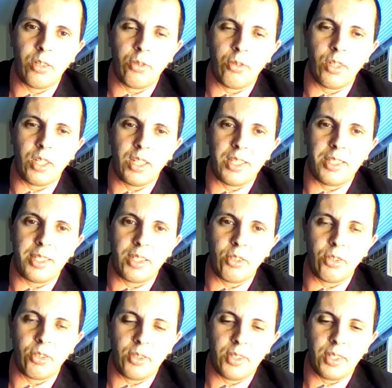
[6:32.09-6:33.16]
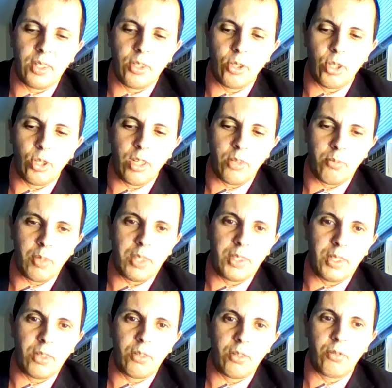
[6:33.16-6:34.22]
organizations each, and
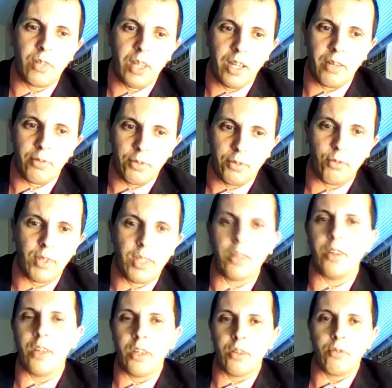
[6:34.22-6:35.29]
Mexico will have three